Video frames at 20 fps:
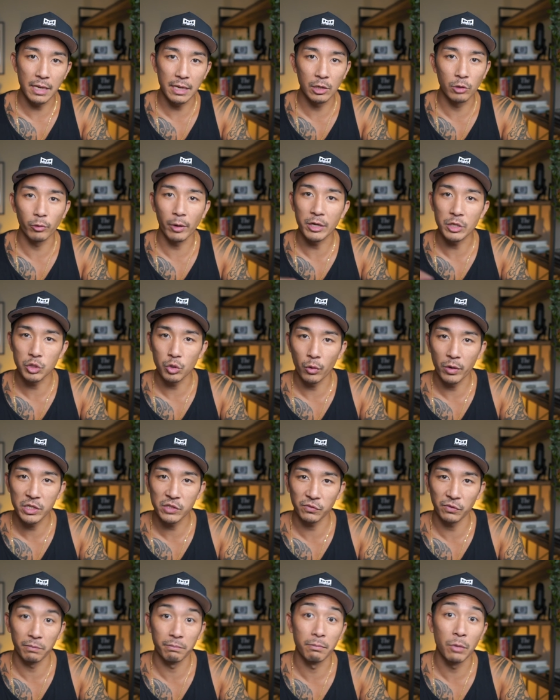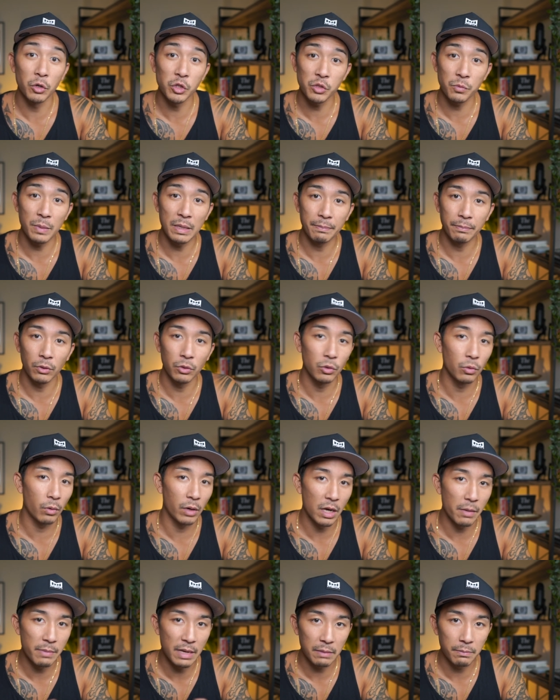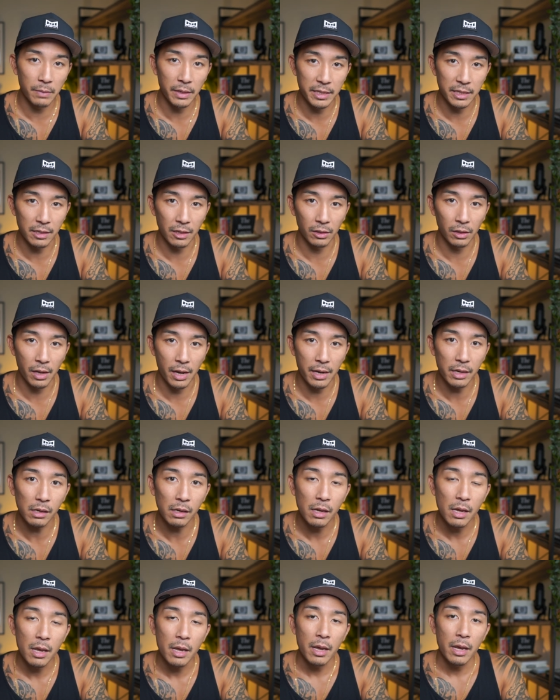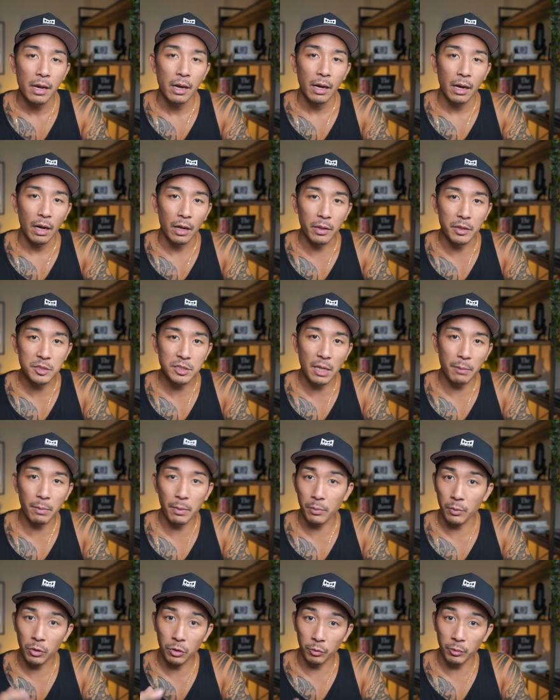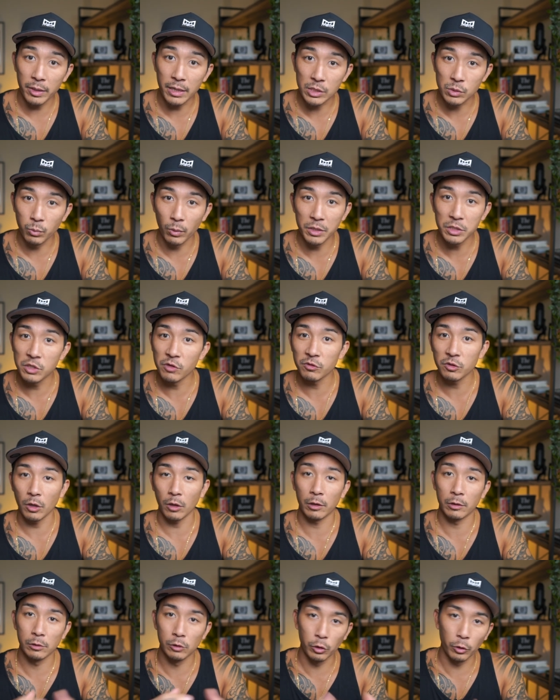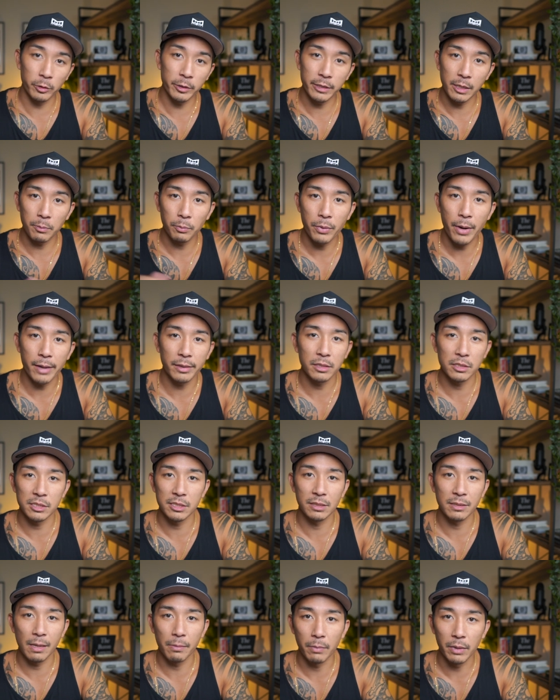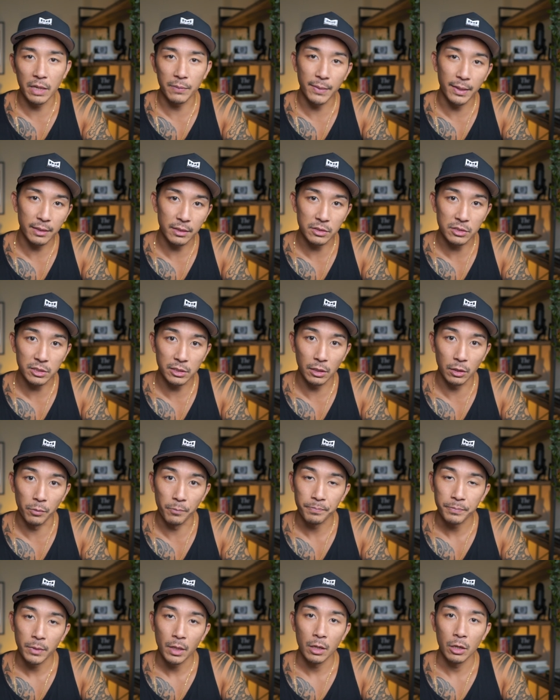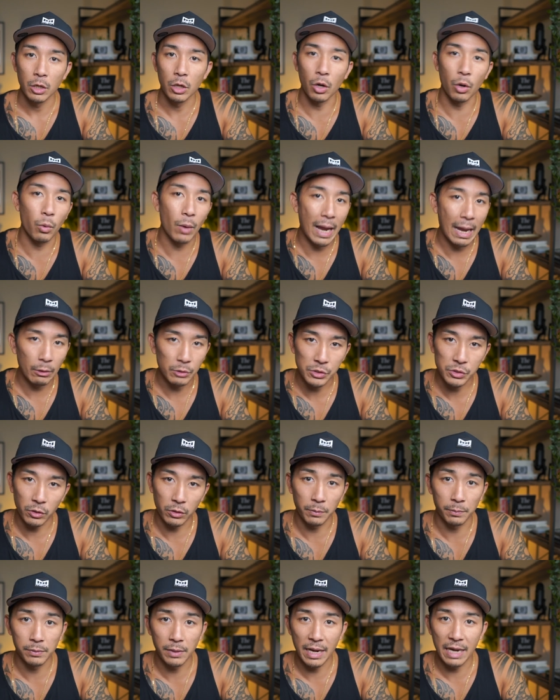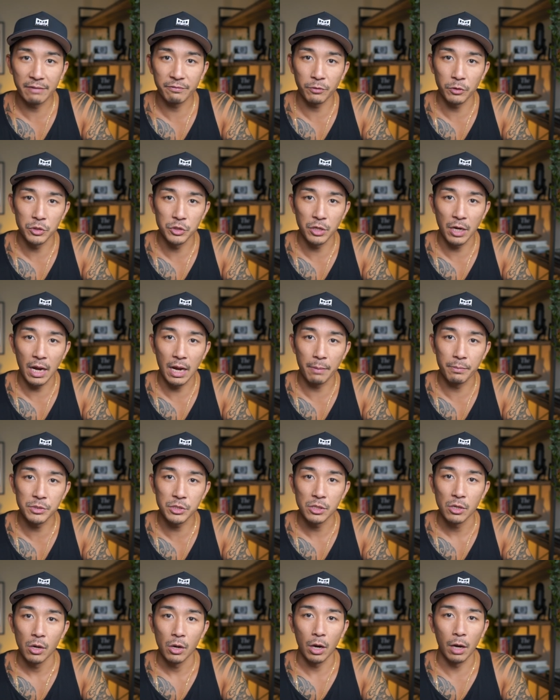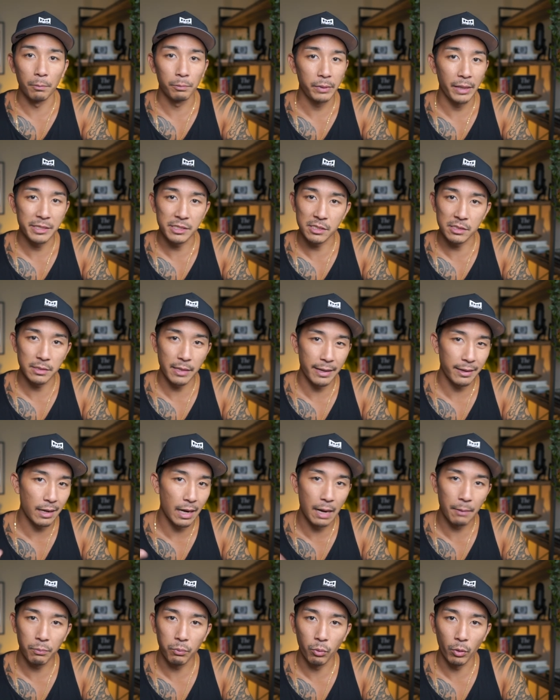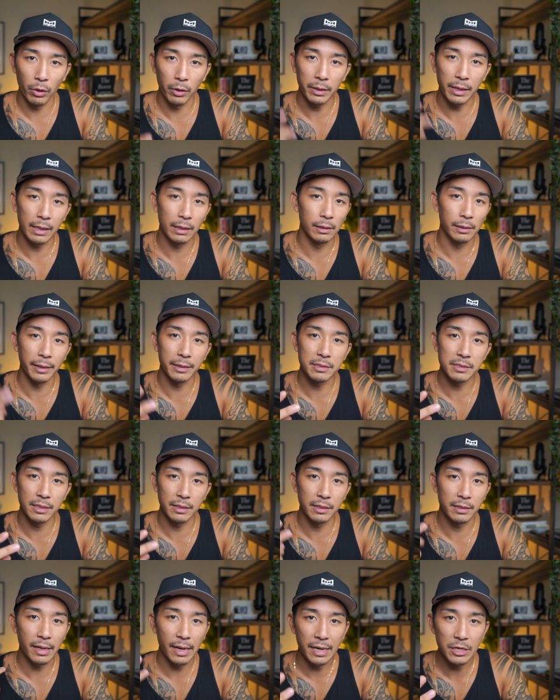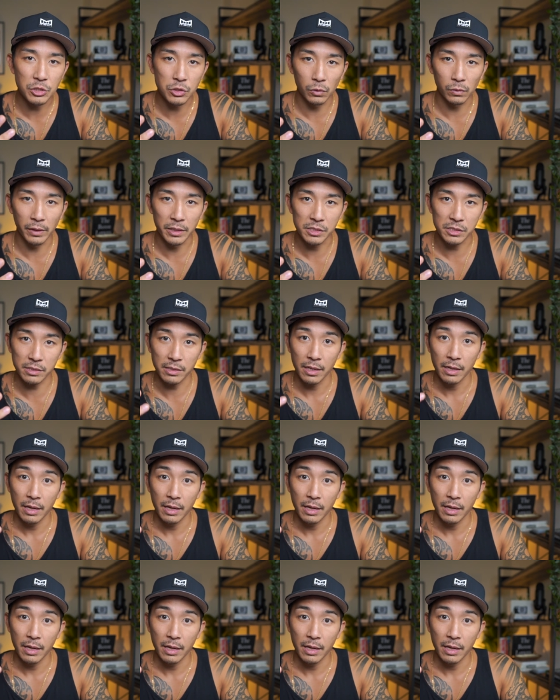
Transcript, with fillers: a great choice for most people who want to make money online. And then step number three is once you started learning and practicing that money making skill, go out, start applying for jobs on places like Upwork and LinkedIn and AngelList,